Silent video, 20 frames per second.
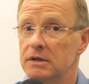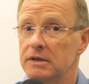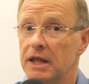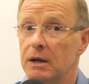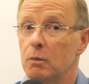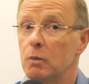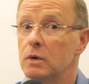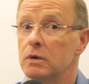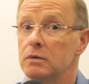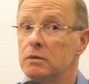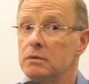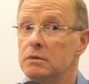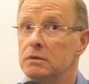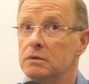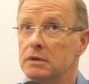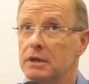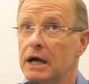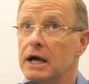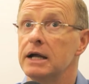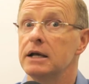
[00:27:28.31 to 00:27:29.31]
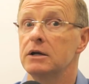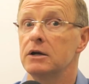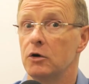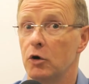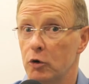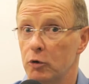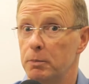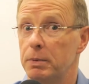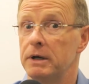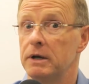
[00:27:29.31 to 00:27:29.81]
They will not
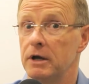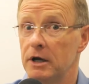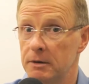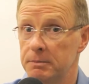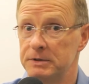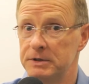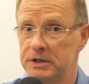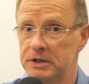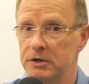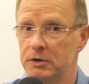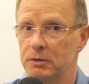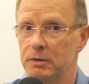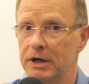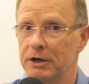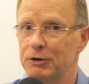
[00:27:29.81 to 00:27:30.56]
open up to you.